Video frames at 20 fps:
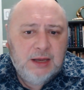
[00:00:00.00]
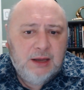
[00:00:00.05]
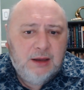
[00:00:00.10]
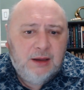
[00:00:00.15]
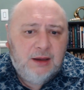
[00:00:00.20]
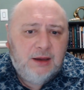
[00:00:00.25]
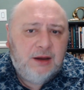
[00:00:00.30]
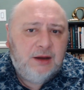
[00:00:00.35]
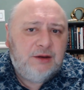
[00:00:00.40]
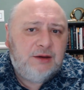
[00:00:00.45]

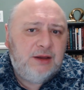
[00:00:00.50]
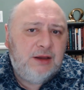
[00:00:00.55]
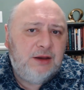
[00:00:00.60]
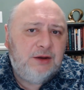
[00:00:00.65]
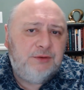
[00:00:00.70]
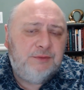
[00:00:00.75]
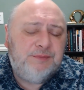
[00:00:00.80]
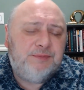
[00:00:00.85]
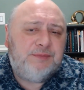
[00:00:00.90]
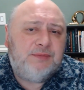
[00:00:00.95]

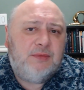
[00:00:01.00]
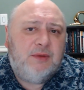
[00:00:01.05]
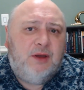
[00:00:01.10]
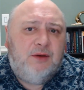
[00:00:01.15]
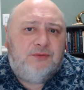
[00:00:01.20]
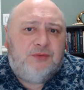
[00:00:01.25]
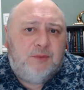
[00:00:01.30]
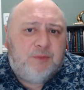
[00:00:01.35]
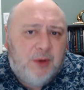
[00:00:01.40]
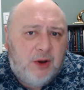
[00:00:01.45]
Indeed,
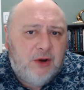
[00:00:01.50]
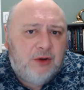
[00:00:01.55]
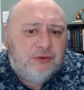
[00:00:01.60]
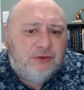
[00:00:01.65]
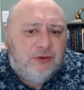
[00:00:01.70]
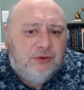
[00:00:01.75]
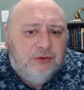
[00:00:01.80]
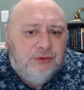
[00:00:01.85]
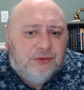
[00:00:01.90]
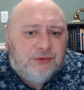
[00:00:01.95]
for
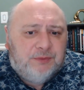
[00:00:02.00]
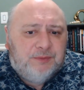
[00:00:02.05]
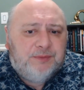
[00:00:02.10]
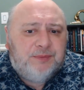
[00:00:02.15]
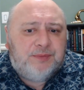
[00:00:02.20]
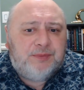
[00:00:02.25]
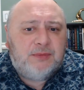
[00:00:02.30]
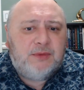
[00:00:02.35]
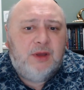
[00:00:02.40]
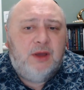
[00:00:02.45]
Parsons,
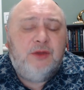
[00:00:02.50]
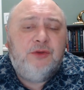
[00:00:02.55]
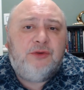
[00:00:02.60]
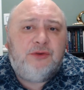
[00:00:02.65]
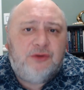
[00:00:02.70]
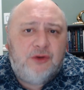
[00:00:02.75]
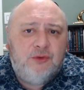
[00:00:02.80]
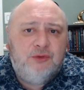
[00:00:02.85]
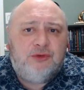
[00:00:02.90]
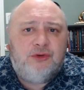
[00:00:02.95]
in
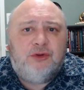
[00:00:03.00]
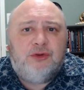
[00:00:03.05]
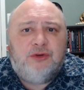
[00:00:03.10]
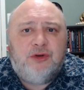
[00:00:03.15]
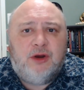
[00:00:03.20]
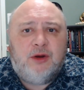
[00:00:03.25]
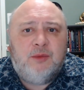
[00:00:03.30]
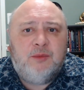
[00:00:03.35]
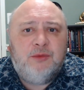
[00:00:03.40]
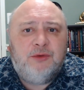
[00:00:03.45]
social
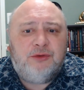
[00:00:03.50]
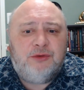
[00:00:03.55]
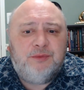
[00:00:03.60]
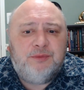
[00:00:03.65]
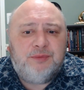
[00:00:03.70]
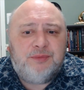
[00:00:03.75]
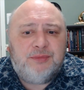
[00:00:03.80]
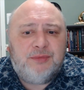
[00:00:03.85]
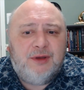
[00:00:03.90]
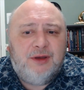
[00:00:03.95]
terms,
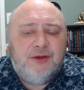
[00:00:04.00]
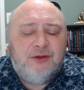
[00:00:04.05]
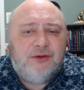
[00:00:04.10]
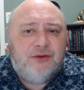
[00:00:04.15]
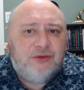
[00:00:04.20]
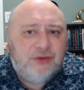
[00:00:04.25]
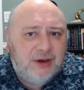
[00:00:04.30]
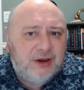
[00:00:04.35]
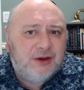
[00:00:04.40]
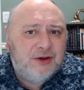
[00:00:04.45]

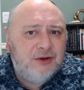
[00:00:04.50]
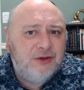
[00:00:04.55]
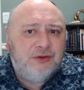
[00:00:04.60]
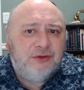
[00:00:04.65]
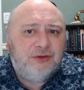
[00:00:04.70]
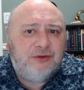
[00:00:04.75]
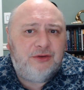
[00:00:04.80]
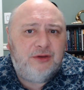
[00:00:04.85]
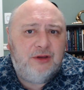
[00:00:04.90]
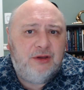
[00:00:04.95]

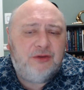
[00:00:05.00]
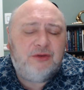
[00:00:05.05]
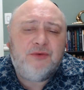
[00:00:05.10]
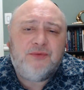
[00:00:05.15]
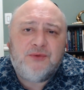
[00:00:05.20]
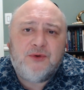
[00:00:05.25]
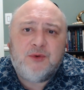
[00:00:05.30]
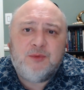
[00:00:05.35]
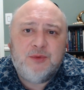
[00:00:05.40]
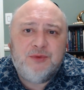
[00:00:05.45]
sickness is a
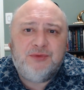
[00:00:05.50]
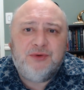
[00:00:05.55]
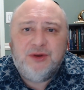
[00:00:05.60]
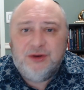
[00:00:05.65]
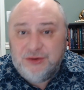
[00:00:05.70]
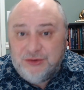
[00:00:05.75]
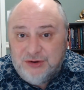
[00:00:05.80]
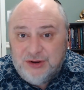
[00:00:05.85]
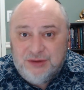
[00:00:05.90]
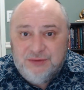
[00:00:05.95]
form of
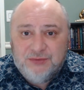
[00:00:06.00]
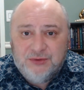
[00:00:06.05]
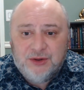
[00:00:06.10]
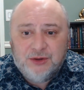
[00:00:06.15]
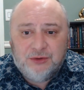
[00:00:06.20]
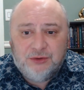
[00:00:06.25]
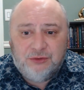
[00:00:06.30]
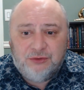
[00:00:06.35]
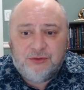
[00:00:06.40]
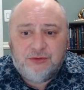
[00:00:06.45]

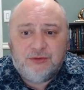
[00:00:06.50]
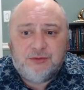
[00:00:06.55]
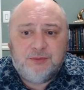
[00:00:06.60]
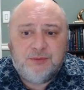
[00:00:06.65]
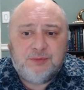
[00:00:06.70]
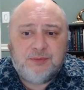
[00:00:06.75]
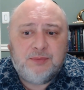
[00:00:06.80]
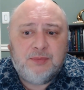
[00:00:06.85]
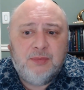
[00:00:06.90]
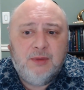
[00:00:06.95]
deviance
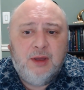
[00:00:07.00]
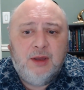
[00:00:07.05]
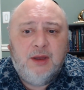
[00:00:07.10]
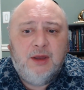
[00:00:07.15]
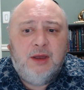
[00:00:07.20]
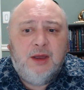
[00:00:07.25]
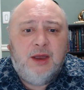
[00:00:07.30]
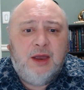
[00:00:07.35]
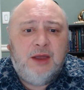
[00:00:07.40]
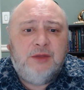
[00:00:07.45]

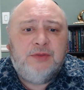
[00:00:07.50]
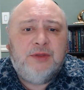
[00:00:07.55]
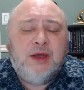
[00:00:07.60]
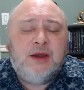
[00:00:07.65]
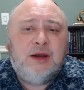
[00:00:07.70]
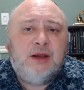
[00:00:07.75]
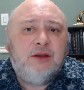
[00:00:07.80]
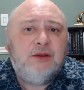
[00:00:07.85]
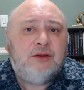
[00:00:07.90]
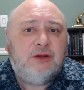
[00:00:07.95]
in
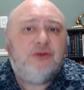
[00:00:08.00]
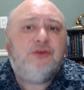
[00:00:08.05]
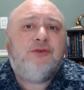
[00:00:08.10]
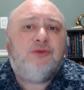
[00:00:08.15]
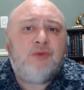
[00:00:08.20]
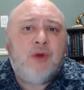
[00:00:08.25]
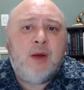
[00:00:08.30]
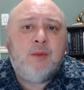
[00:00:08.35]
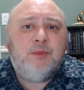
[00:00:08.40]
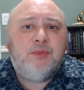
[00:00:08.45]
that it
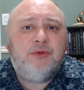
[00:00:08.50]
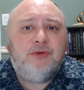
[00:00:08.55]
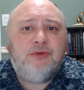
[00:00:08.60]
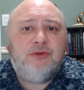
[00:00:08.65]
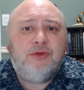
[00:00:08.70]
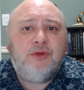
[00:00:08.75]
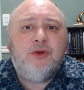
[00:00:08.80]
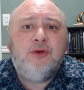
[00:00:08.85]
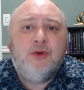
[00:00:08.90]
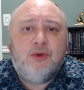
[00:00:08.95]
disrupts
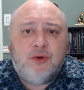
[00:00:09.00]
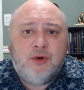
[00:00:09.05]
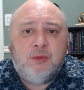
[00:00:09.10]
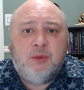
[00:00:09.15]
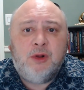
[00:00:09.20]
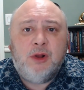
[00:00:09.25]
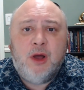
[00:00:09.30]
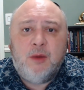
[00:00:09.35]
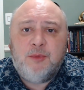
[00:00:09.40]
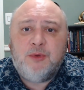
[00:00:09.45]
the
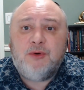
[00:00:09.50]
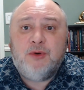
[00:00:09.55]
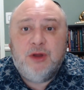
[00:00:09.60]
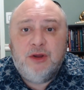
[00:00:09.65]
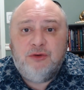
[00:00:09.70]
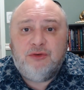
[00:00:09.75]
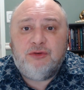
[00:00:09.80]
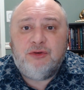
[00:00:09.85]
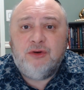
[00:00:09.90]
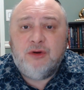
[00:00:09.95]
normal
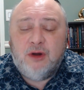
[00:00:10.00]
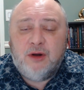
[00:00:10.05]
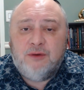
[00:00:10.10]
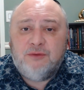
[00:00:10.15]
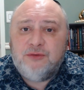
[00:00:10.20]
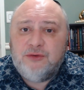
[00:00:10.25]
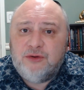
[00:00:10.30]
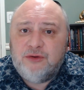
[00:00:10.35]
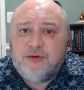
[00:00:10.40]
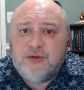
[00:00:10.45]
operation of
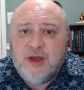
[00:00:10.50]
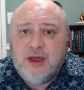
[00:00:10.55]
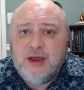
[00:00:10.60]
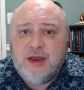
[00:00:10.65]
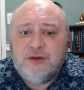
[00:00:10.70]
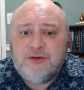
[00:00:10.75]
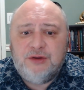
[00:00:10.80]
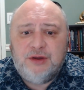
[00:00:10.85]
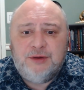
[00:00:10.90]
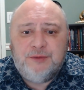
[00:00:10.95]

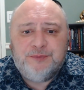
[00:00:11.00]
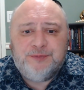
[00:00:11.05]
society.